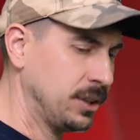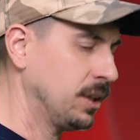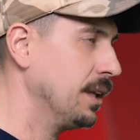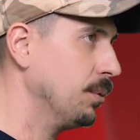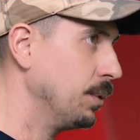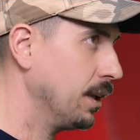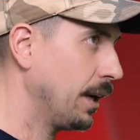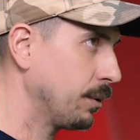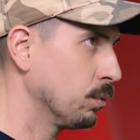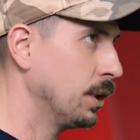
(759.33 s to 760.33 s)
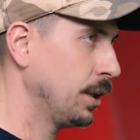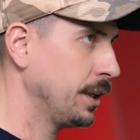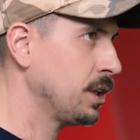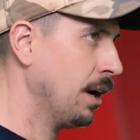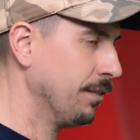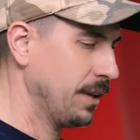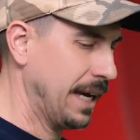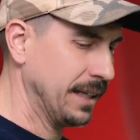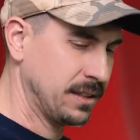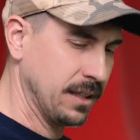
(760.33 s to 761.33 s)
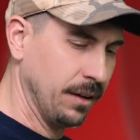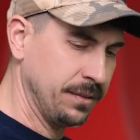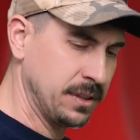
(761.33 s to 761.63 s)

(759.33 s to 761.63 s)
sure that we like really cover that stuff.